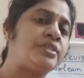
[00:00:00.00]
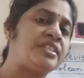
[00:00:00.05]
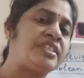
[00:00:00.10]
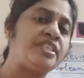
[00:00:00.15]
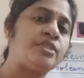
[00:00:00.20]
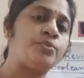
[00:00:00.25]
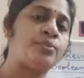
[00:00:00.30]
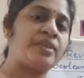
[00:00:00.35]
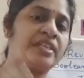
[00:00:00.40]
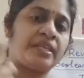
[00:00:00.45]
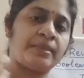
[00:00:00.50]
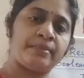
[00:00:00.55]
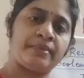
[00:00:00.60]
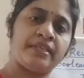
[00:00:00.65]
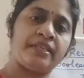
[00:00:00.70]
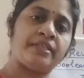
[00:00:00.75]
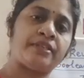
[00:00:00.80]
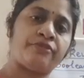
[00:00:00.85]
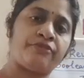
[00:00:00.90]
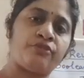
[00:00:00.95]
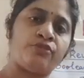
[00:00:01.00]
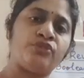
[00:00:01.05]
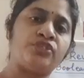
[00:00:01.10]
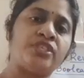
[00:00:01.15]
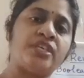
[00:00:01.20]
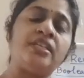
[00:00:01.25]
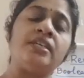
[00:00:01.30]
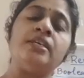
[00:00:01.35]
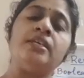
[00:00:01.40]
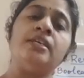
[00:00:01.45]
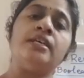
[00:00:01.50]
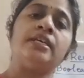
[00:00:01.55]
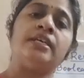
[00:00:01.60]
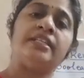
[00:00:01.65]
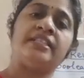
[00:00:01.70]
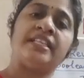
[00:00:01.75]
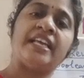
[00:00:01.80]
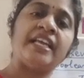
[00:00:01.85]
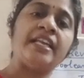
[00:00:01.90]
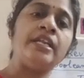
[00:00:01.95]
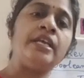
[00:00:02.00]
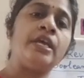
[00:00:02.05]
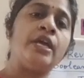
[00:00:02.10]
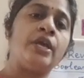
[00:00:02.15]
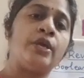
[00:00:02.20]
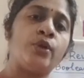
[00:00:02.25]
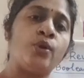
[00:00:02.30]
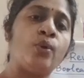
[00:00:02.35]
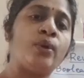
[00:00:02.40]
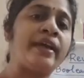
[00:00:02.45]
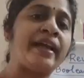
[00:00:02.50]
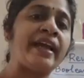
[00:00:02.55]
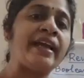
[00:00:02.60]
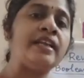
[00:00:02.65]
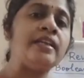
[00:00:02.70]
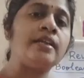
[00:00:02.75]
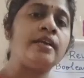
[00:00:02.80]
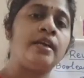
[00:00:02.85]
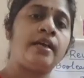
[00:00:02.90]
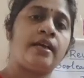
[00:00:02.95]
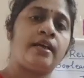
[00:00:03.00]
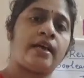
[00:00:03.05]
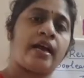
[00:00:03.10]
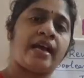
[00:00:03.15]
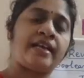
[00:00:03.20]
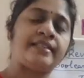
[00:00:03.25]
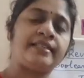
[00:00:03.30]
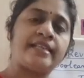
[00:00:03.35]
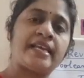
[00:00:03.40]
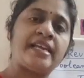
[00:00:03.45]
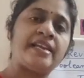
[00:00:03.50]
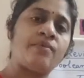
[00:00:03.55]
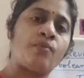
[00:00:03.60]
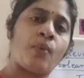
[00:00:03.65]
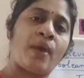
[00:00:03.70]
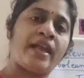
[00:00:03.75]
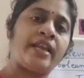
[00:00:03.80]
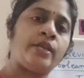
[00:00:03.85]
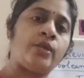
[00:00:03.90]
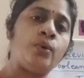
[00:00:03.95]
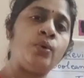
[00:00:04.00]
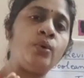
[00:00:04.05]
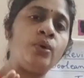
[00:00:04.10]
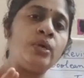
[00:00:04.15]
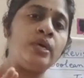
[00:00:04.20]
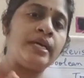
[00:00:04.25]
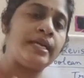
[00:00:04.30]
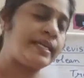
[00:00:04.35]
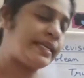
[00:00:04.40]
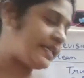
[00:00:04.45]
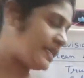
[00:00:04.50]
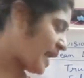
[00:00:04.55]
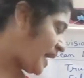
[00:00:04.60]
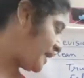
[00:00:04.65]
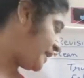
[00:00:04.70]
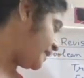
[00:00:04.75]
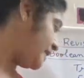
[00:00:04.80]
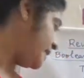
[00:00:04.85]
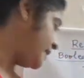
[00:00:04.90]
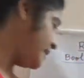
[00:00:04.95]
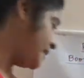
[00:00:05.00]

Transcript: this variable in the future, then you can assign value none.